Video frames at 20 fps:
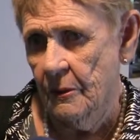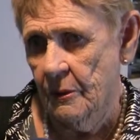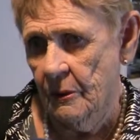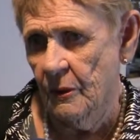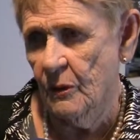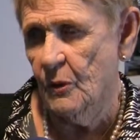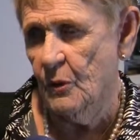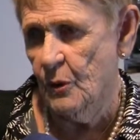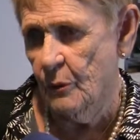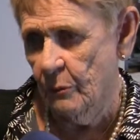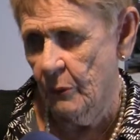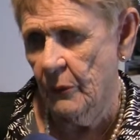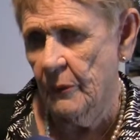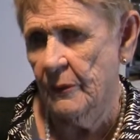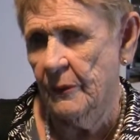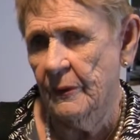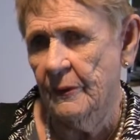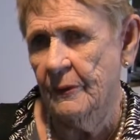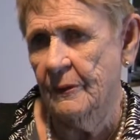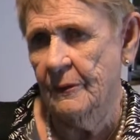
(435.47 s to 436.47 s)
Shirley
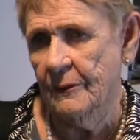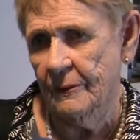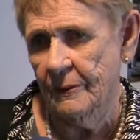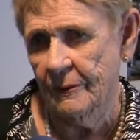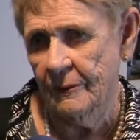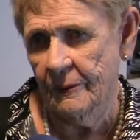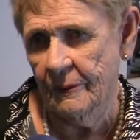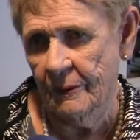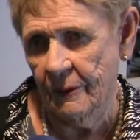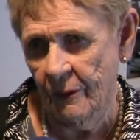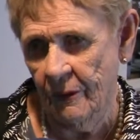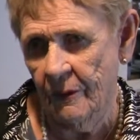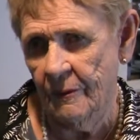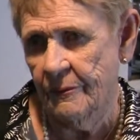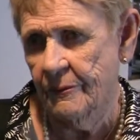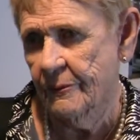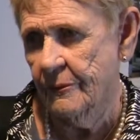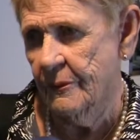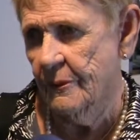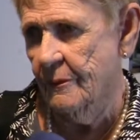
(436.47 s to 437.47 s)
Spork
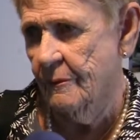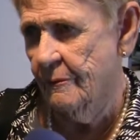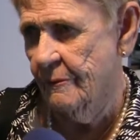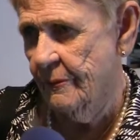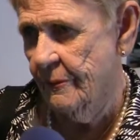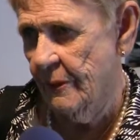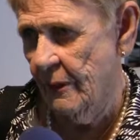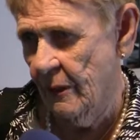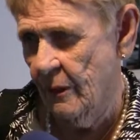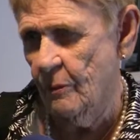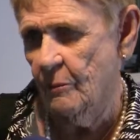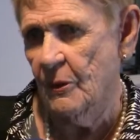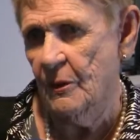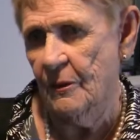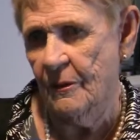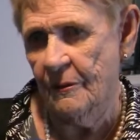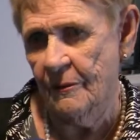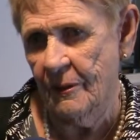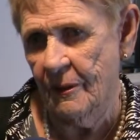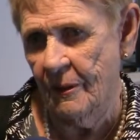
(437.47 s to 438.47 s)
Golf
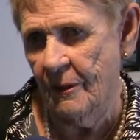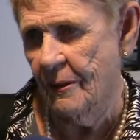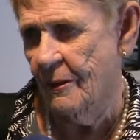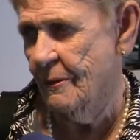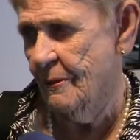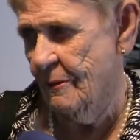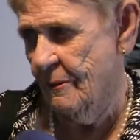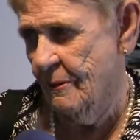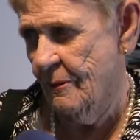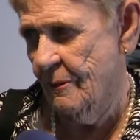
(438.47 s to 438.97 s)
Endowment at